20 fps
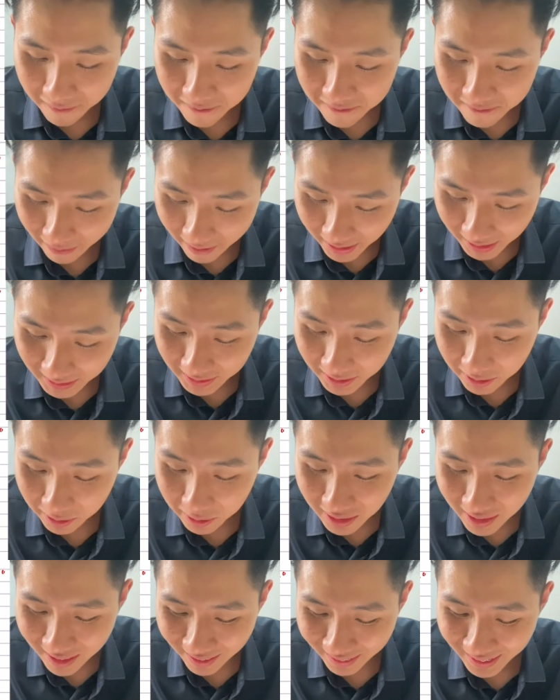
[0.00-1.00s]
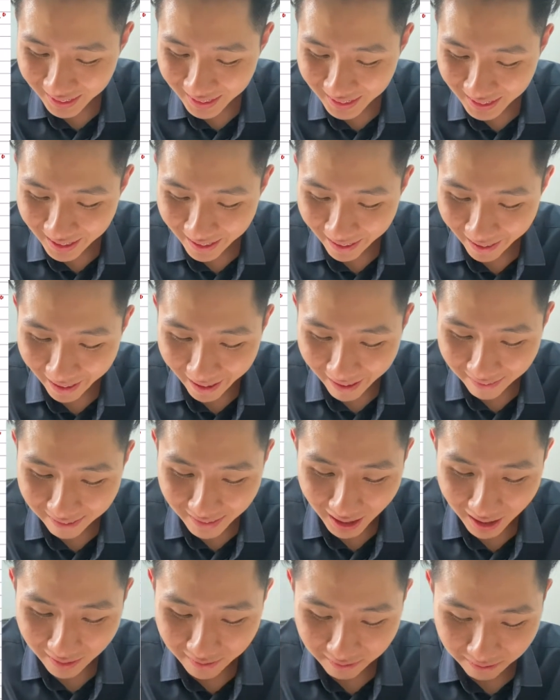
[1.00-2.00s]
and
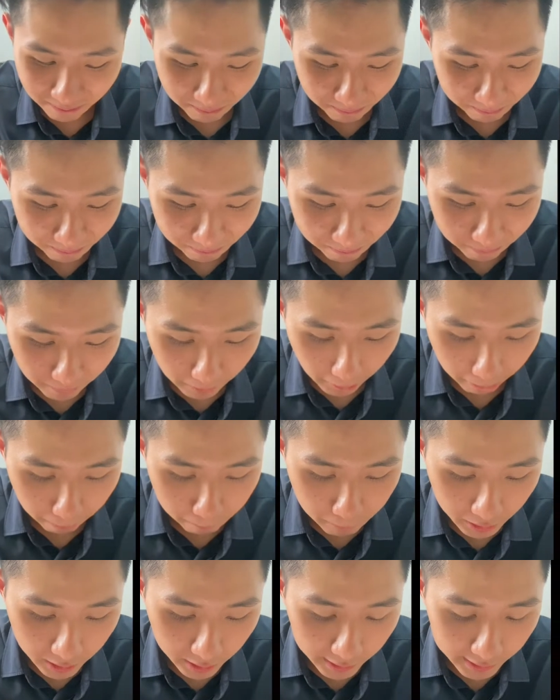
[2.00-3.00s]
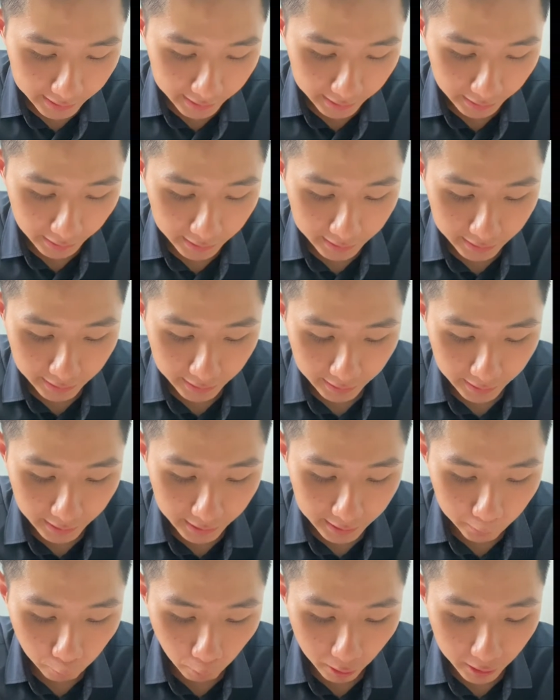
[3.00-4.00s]
then because it's
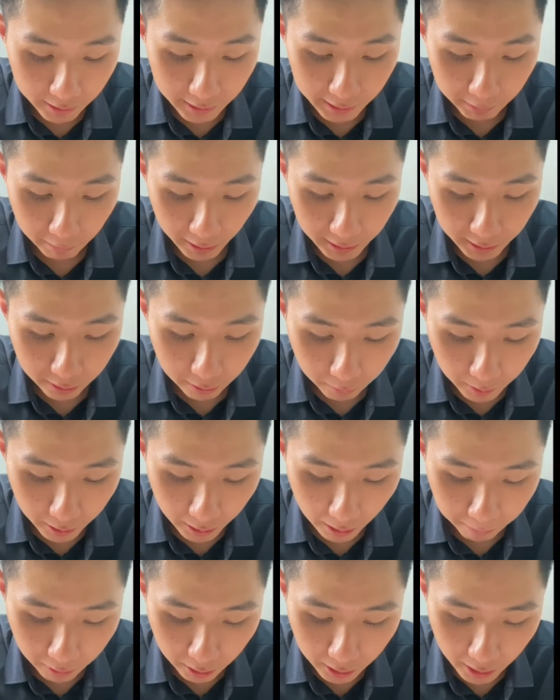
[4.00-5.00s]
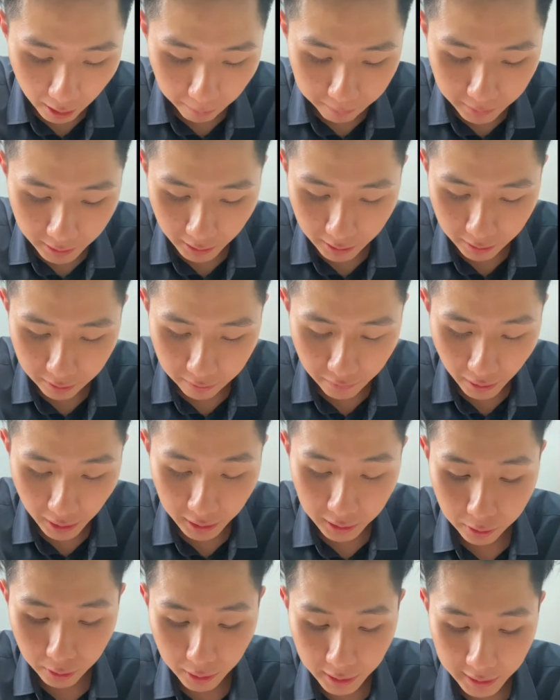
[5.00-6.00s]
list 1's value, I'm gonna update the
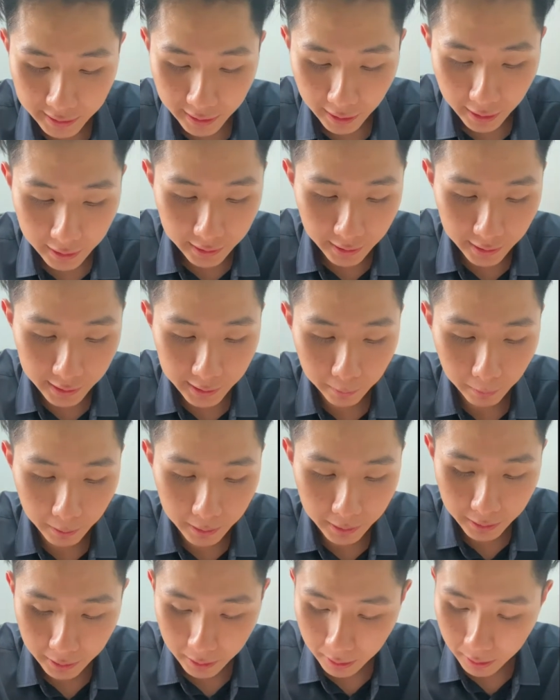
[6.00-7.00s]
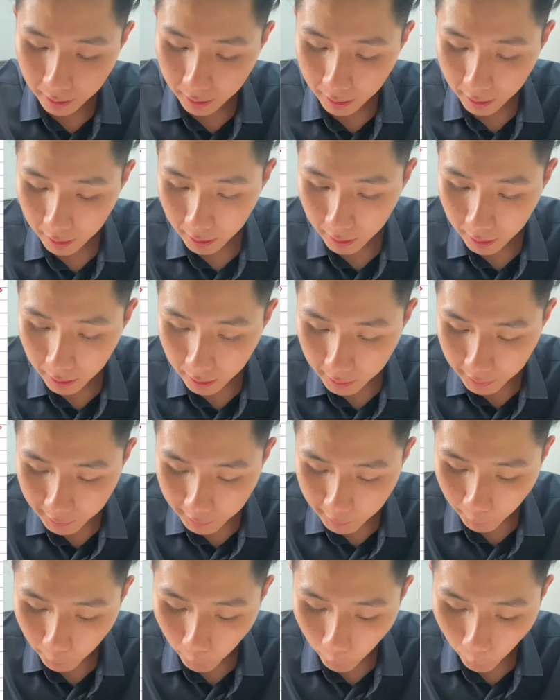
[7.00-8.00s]
value inside list 1.
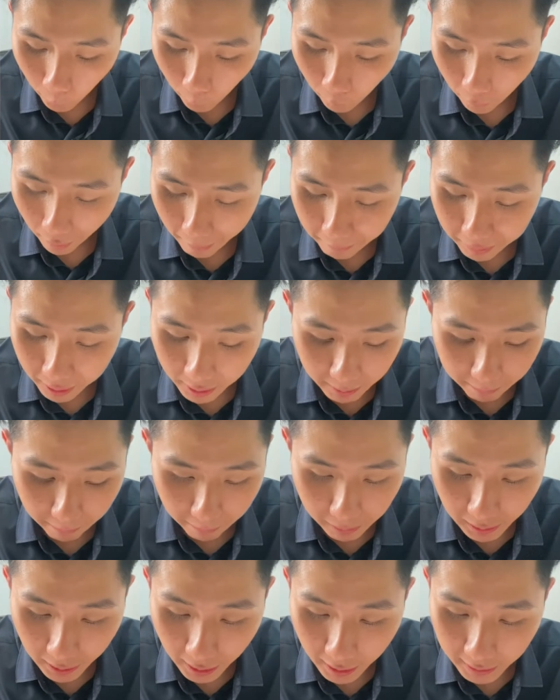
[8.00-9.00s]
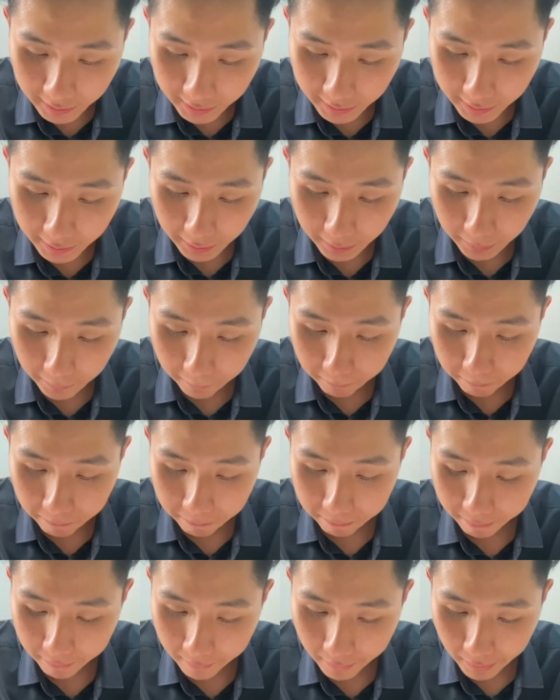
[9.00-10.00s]
So I'm gonna plus
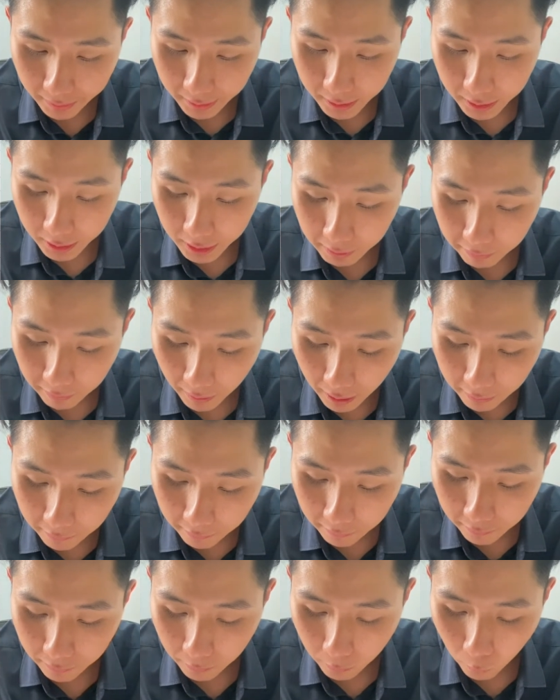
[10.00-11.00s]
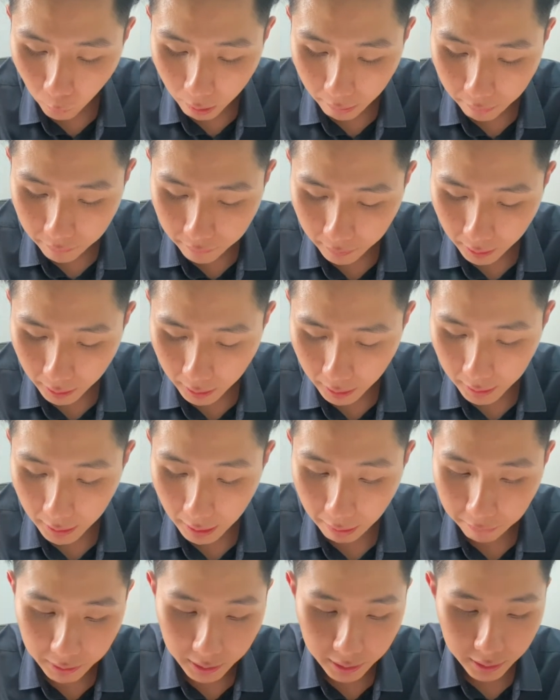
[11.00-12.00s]
35 with
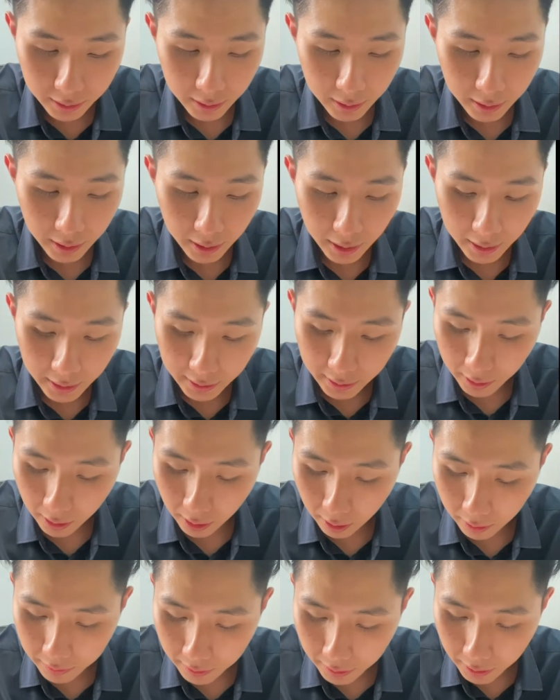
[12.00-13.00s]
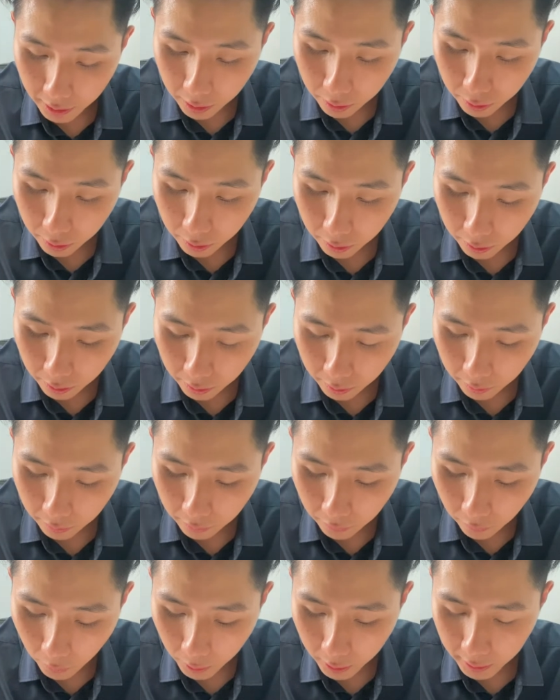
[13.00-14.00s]
11. So I got new
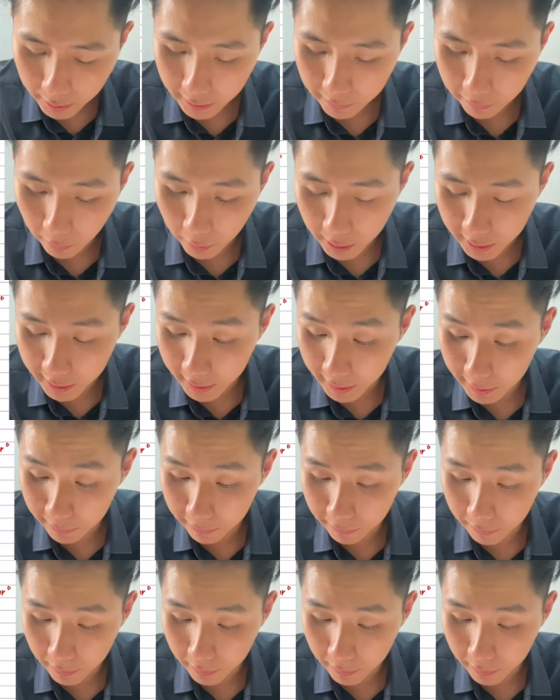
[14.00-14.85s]
46